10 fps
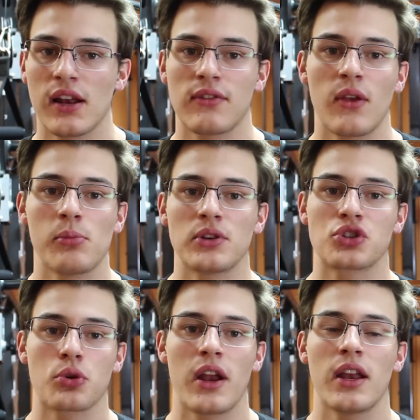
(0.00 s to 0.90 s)
and they've been
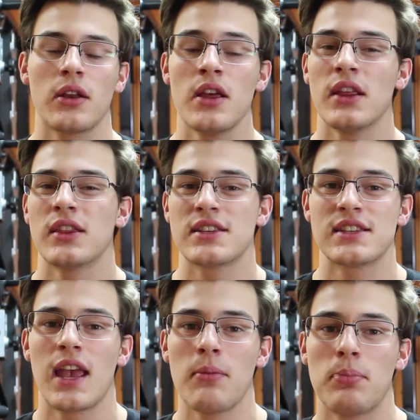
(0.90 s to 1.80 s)
training the
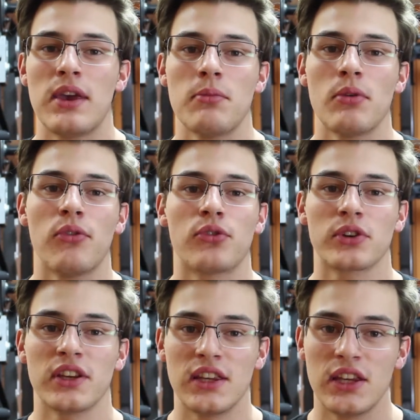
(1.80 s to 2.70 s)
same people for
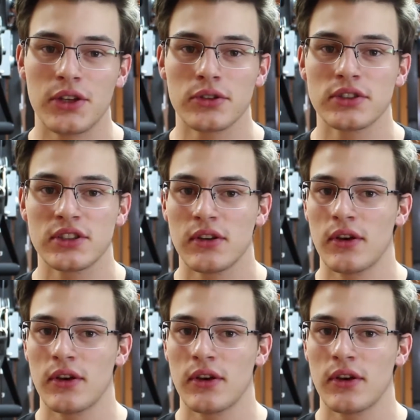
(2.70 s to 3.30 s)
years,